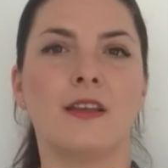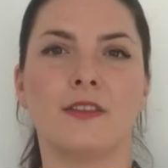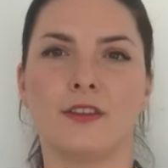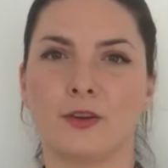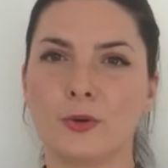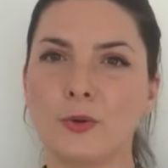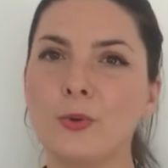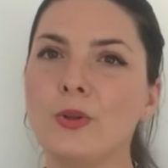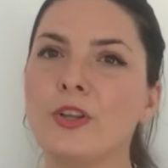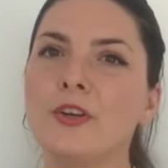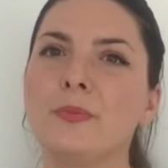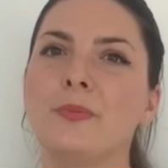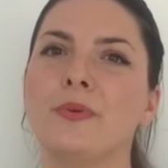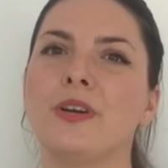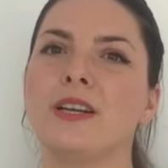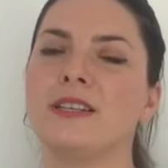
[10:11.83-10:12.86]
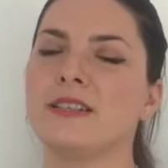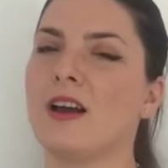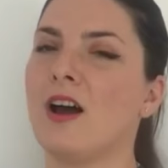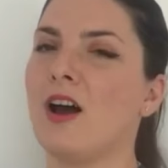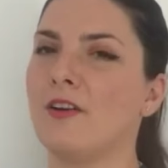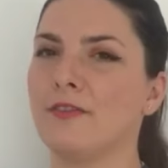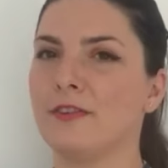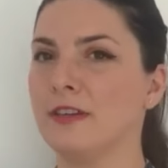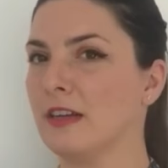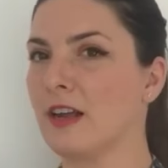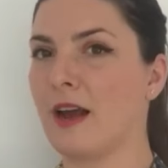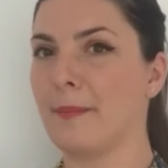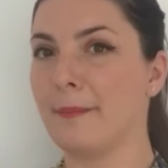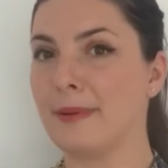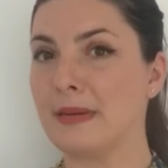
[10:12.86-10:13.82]
The cooler breeze often
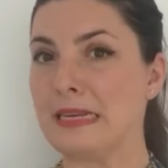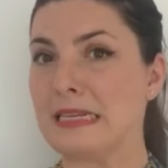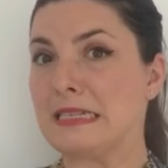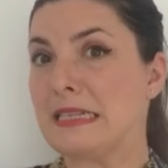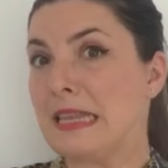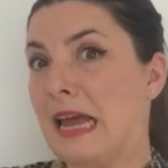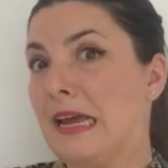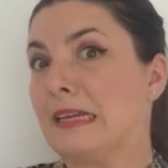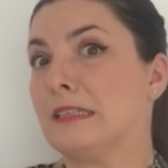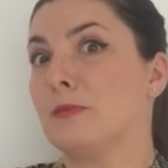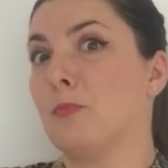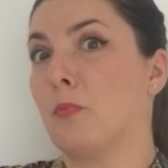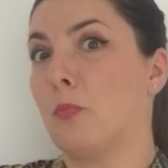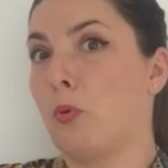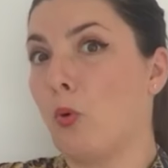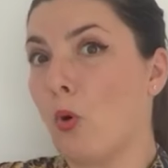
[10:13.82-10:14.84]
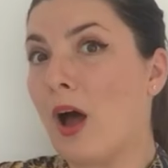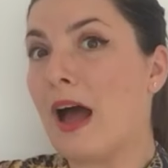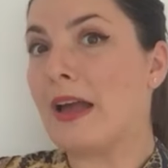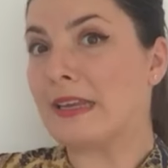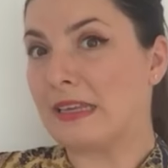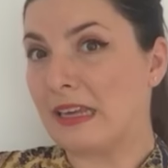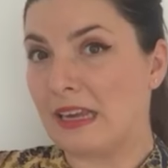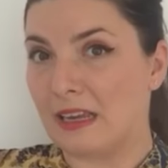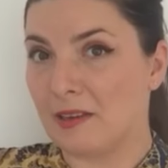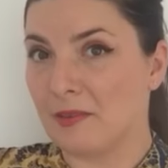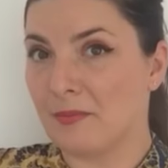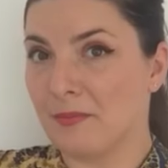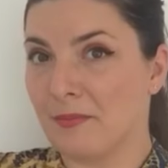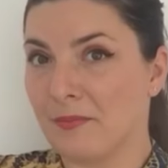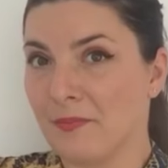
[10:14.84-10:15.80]
accompanies light ploaie,
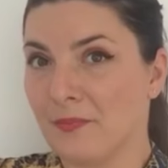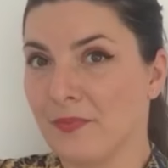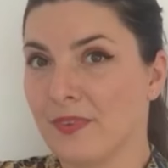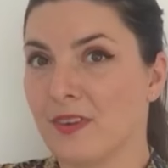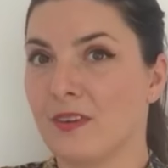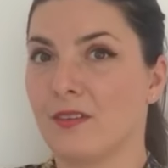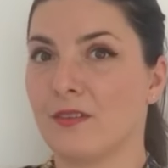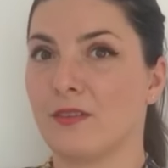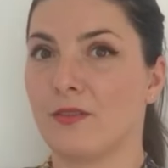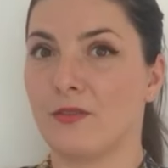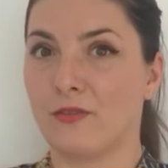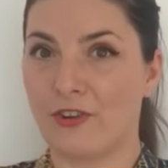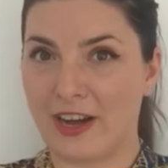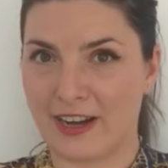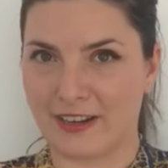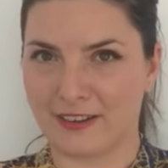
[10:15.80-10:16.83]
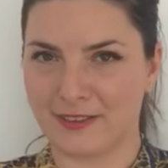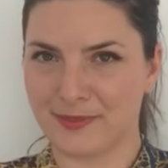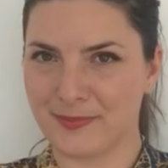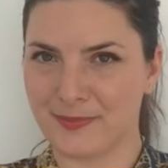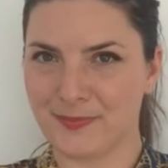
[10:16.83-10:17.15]
rain,